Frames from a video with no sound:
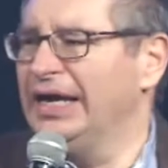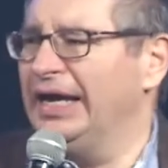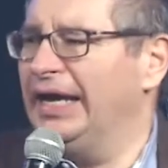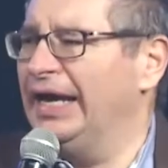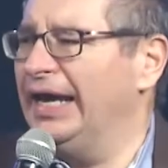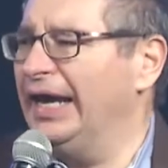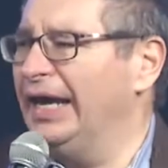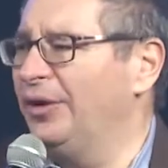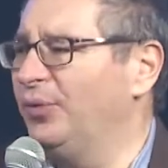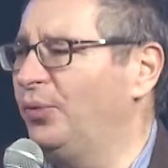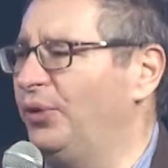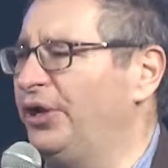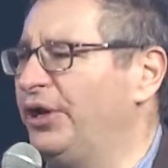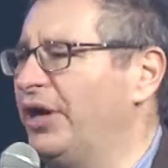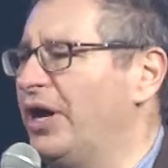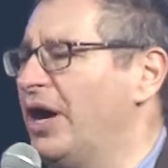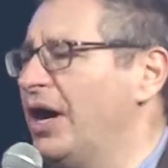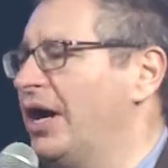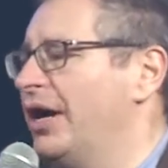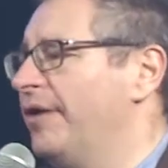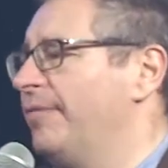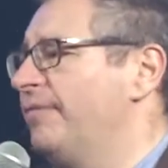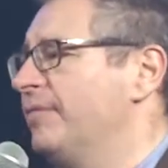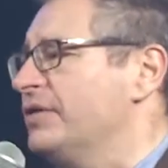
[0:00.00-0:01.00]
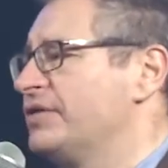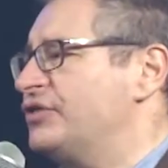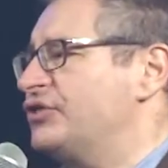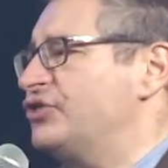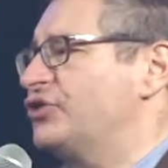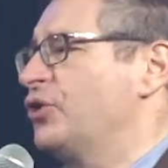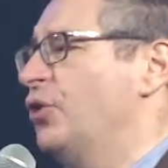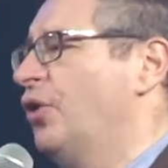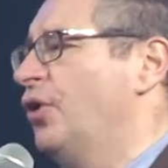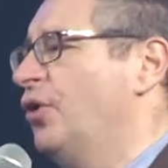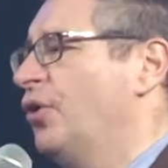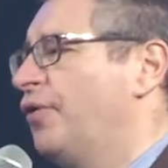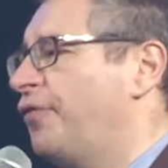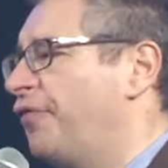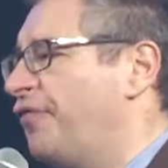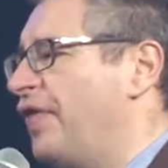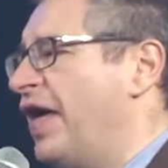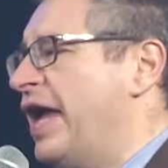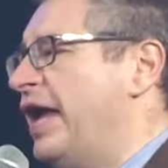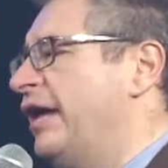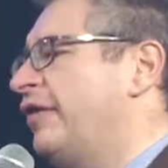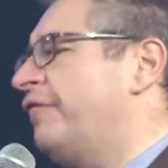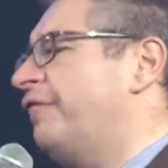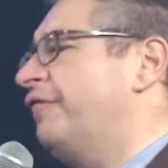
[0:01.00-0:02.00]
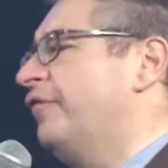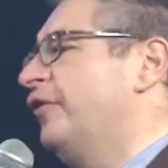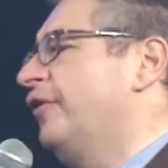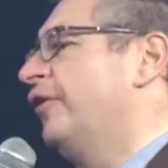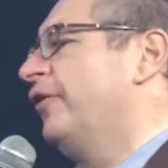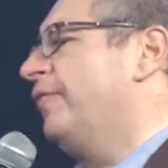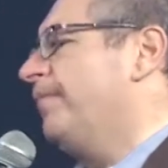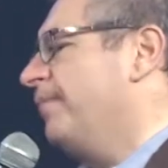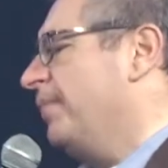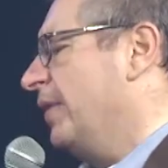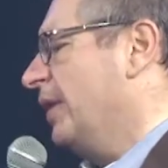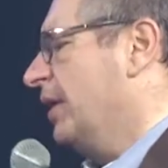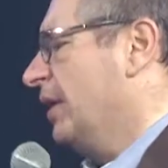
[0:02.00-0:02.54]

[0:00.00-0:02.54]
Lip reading: and we are so thankful,